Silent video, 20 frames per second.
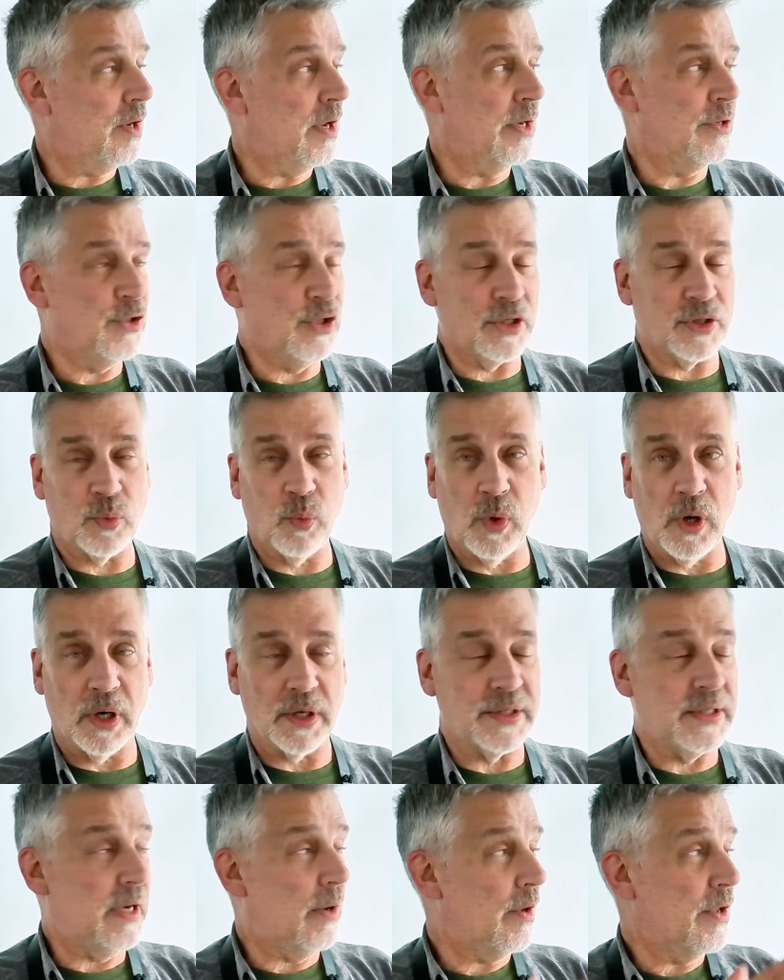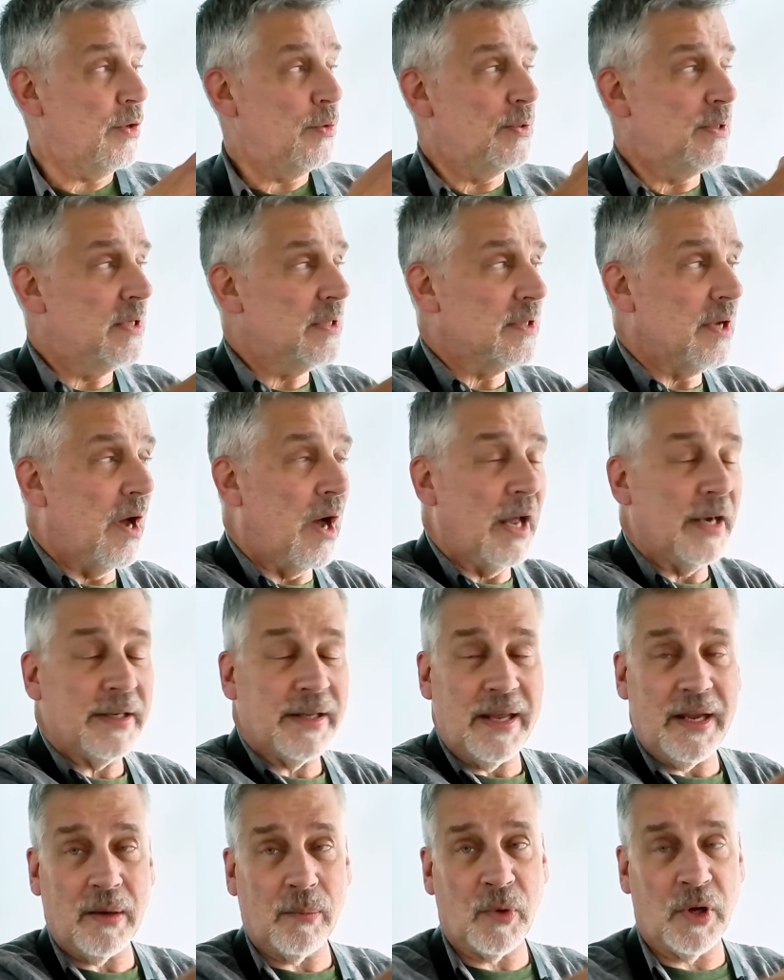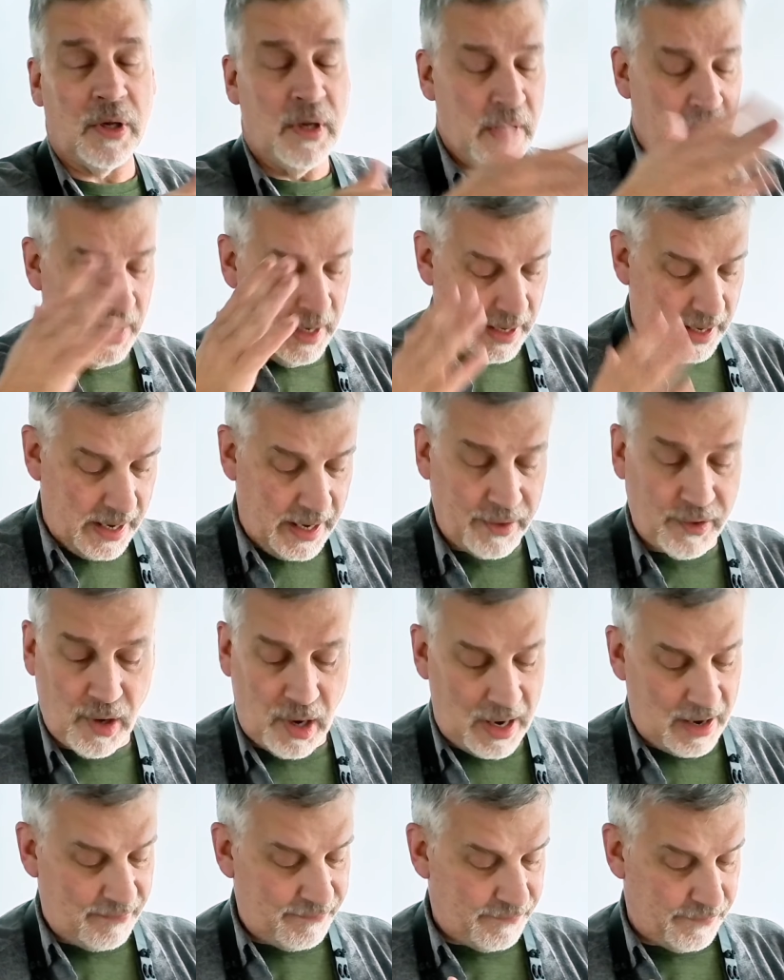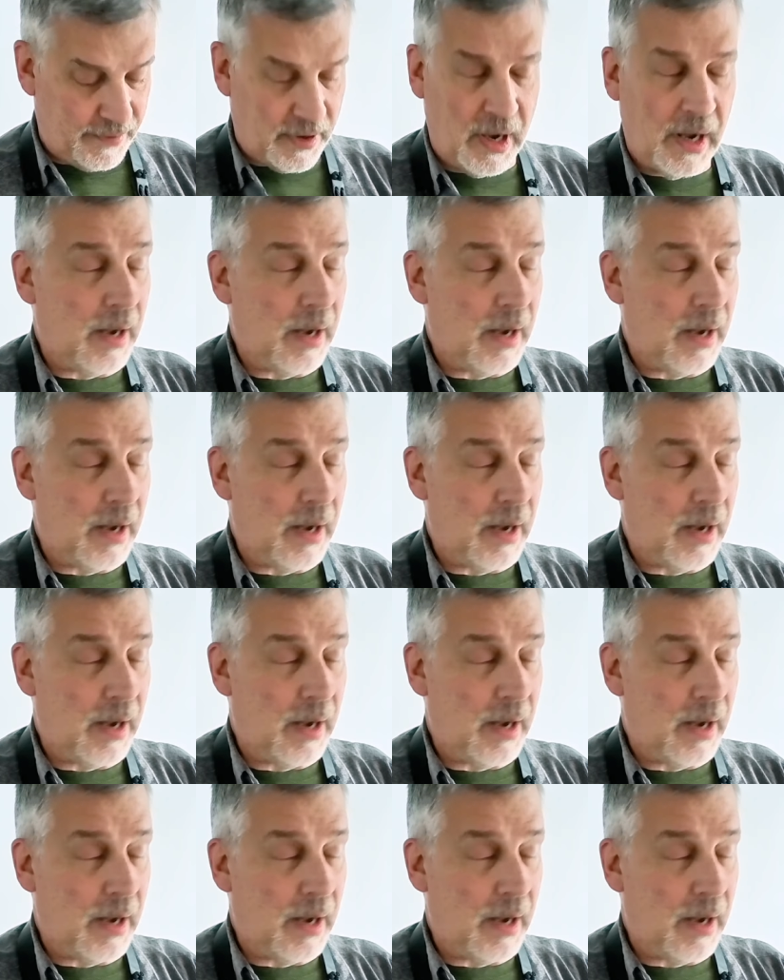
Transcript: It just works. Now, I use this on camera and off.